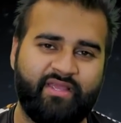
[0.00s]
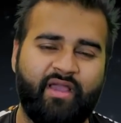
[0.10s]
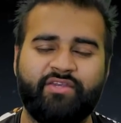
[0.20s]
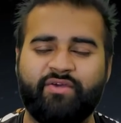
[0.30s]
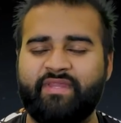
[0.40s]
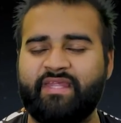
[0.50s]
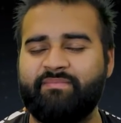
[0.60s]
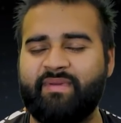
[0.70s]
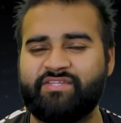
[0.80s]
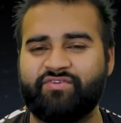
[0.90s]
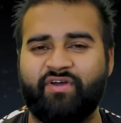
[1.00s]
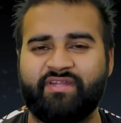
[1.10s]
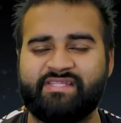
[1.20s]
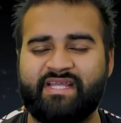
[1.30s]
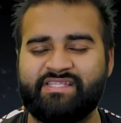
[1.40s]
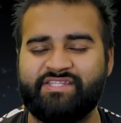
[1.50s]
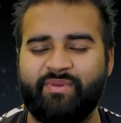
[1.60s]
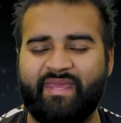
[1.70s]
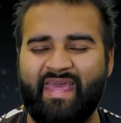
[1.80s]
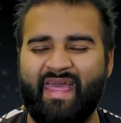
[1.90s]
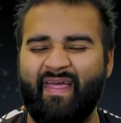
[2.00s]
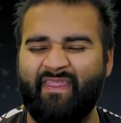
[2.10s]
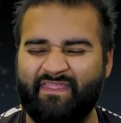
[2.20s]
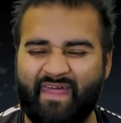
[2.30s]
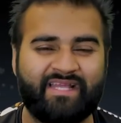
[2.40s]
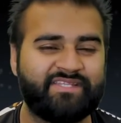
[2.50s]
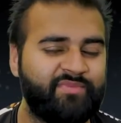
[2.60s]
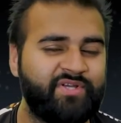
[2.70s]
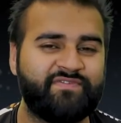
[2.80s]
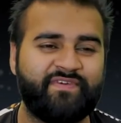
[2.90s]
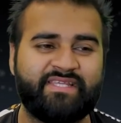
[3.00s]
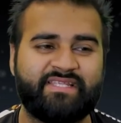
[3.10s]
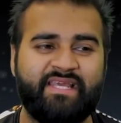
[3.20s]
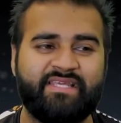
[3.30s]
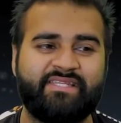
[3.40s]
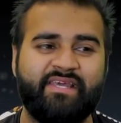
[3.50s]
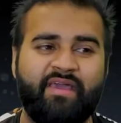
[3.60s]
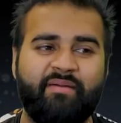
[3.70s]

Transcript: I don't think the Master Artisans is doing that much for this list,